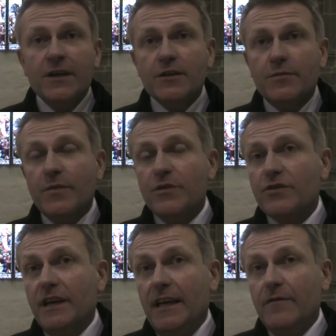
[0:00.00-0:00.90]
to
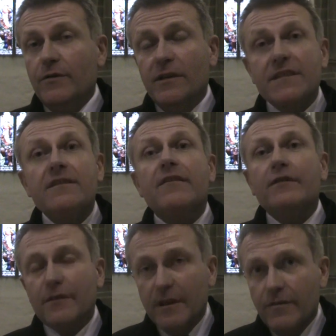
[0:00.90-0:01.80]
perpetrate evil is never
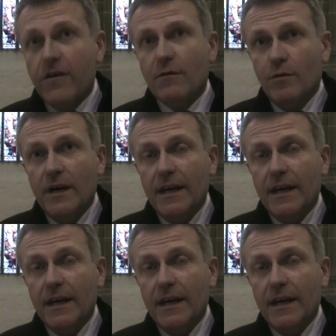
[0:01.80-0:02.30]
very far away.